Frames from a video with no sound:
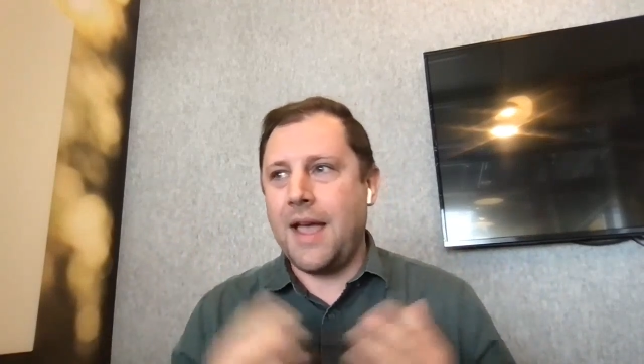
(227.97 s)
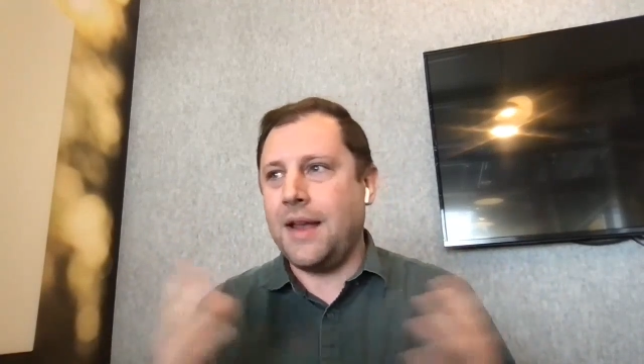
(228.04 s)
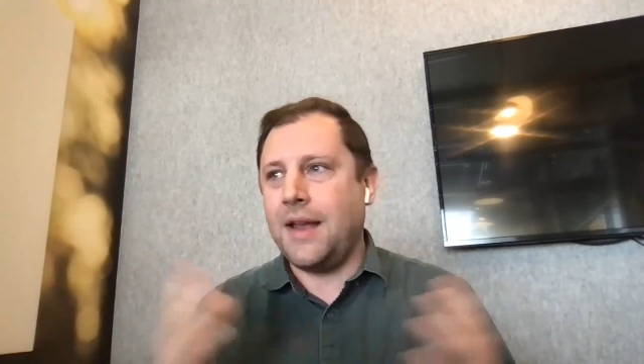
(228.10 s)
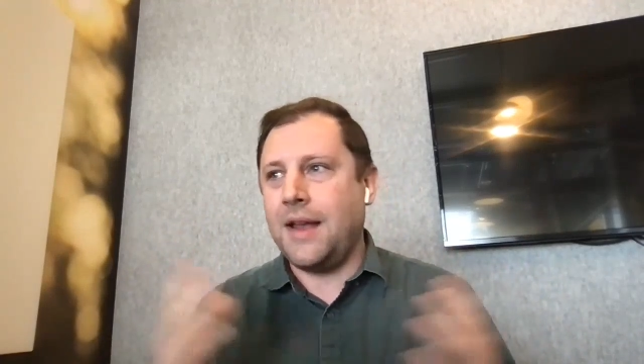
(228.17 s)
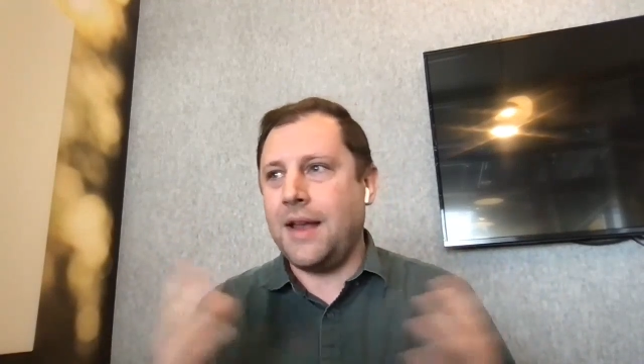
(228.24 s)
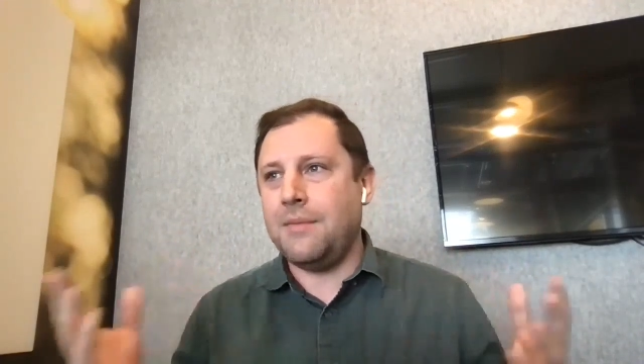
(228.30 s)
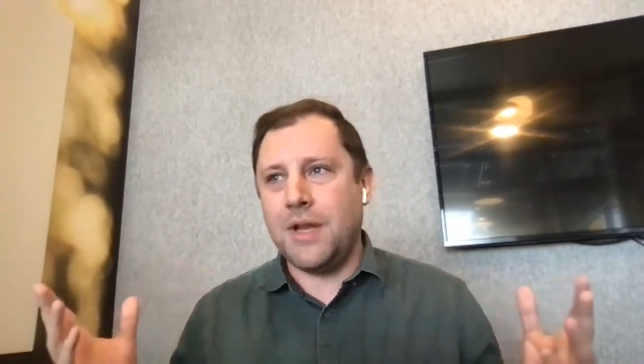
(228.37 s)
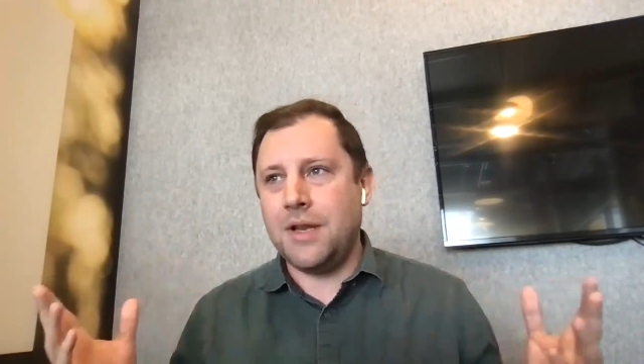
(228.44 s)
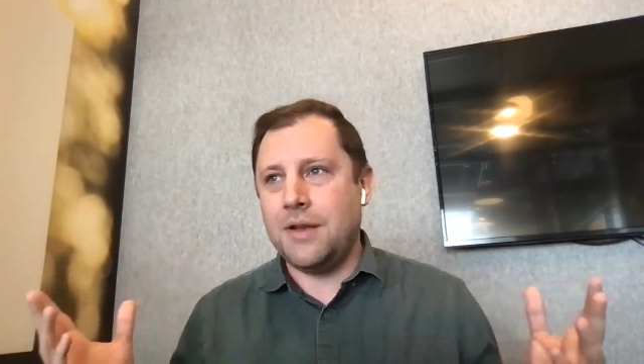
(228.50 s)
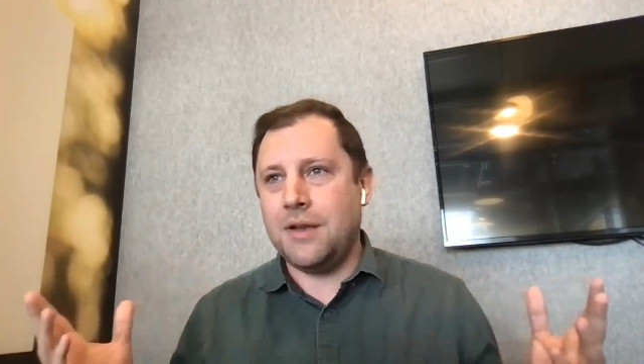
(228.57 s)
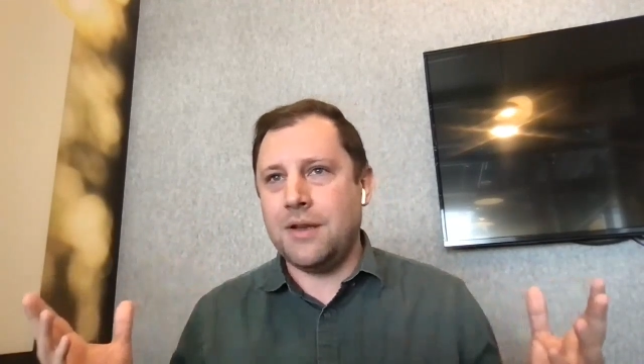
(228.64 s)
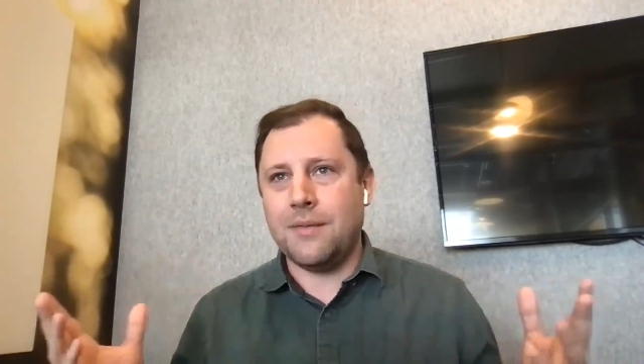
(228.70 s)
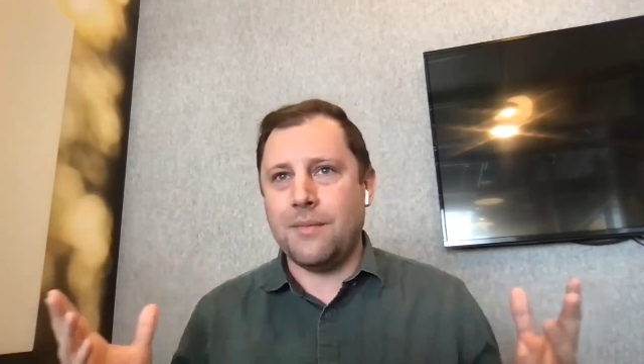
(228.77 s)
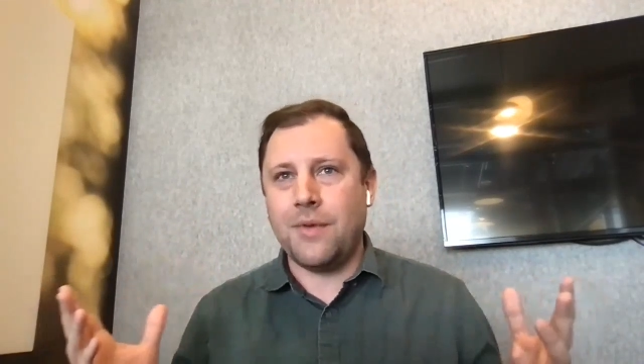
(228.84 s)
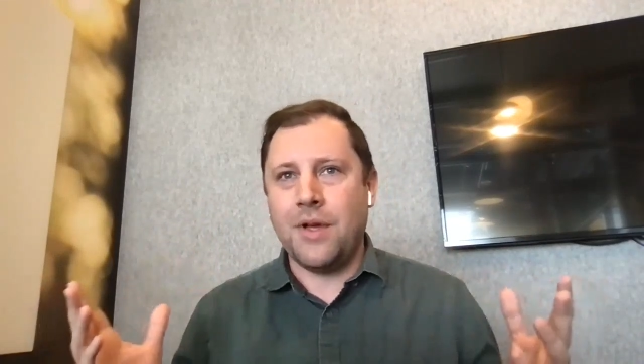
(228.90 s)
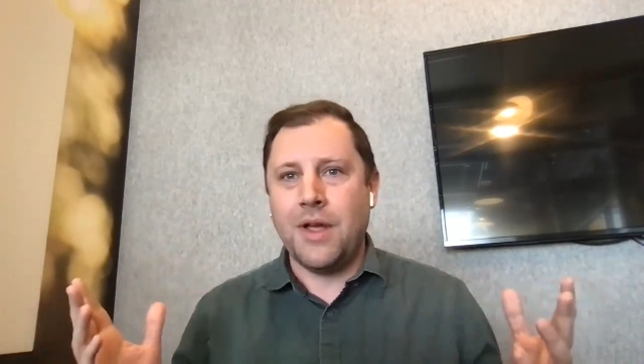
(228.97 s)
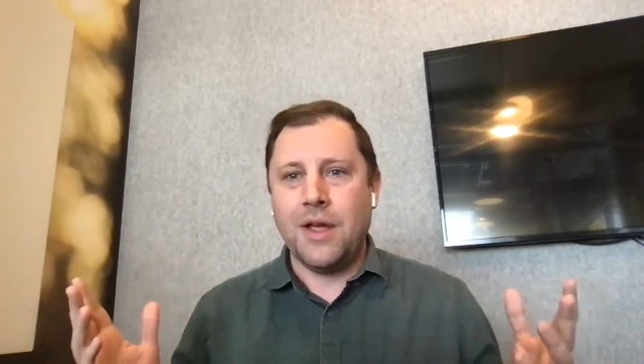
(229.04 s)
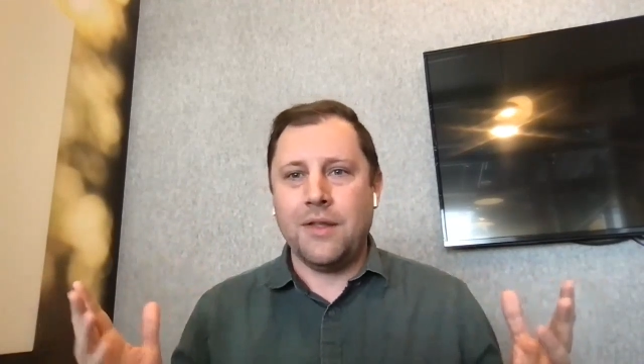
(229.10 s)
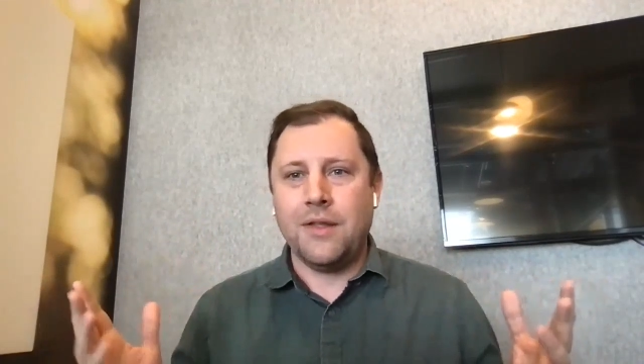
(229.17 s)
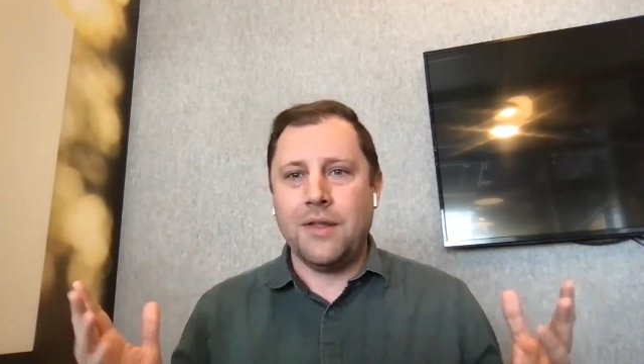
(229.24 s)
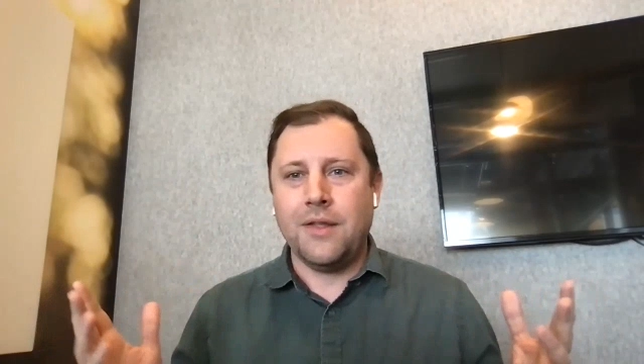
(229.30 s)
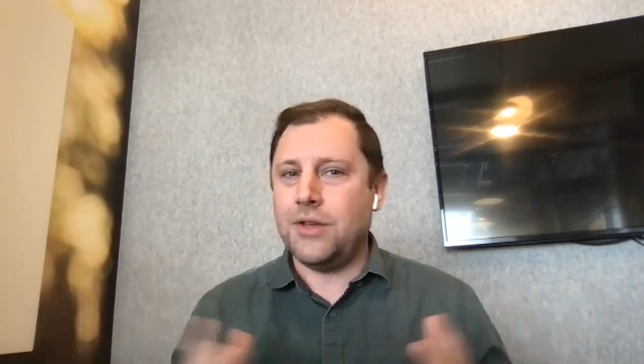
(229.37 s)
any medium
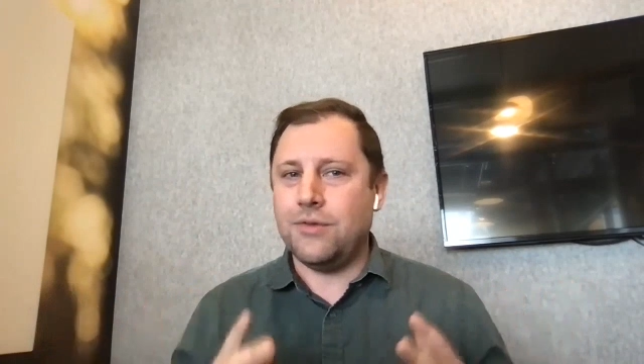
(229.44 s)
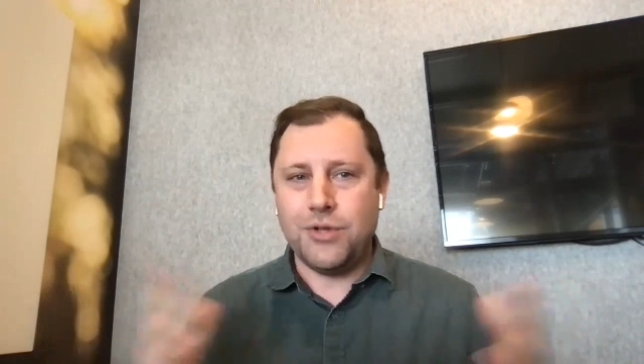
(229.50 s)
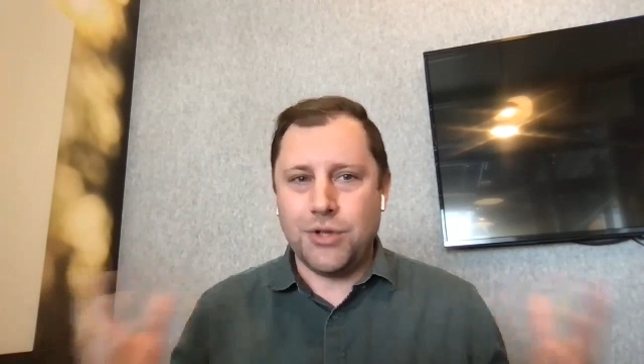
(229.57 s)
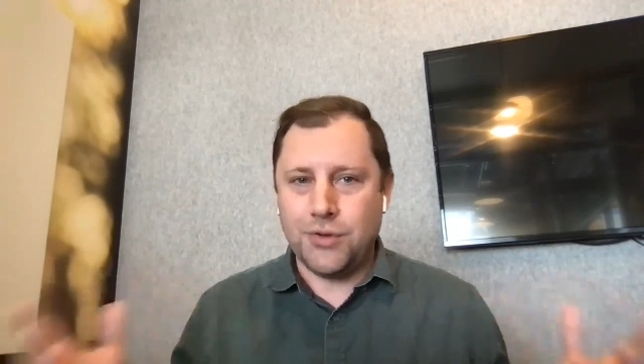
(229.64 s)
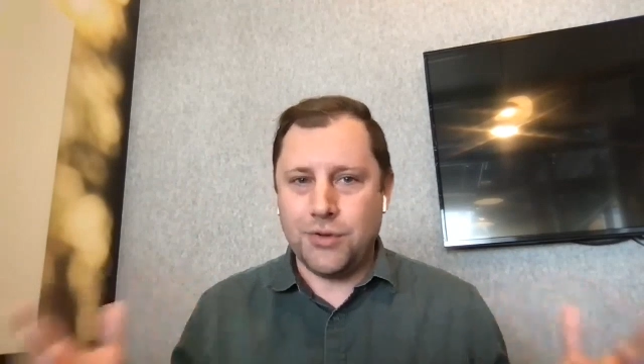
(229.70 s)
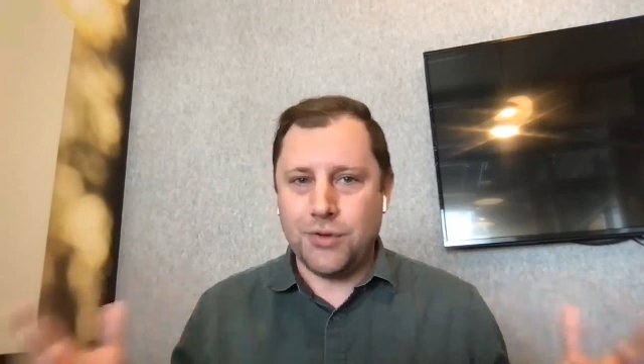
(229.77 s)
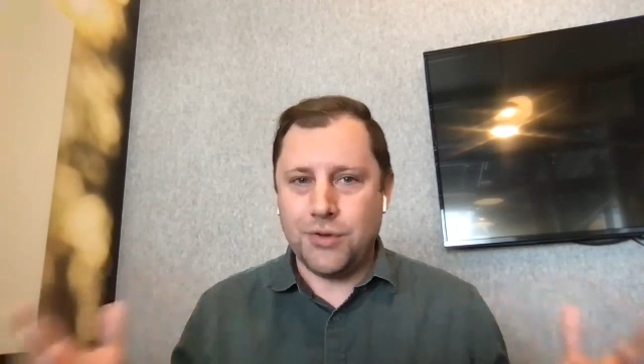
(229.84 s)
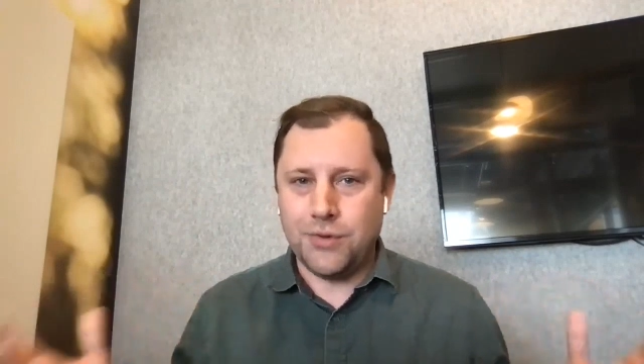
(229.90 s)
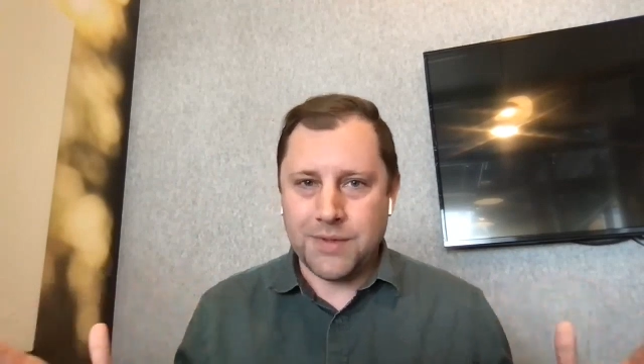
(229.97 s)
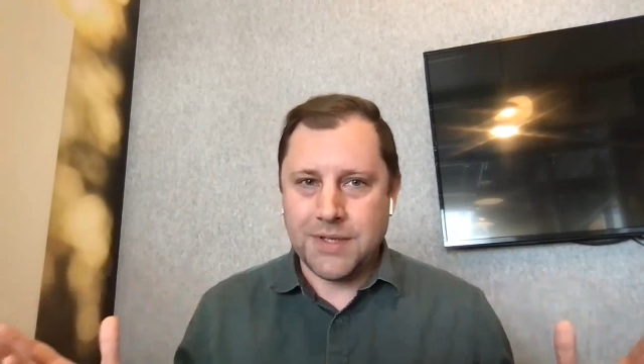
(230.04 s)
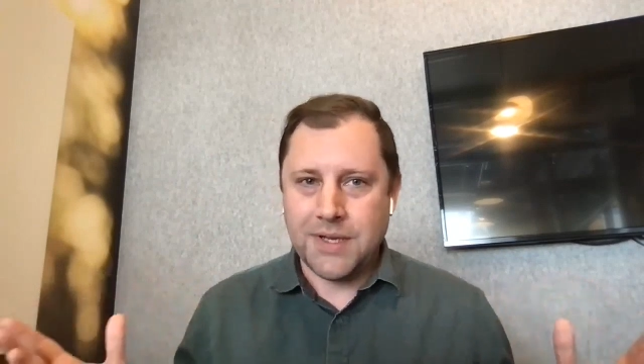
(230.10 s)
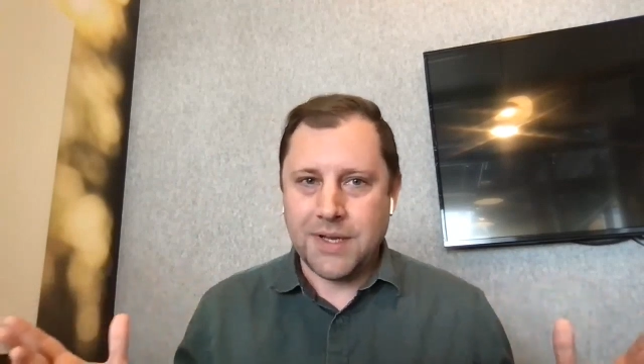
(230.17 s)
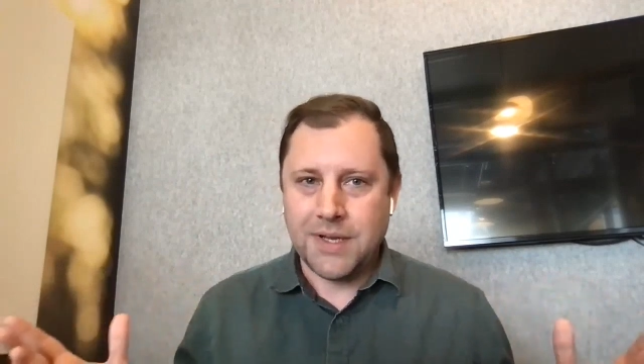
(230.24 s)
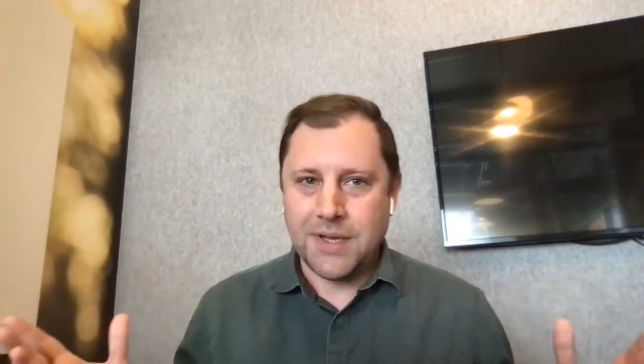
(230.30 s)
that you choose.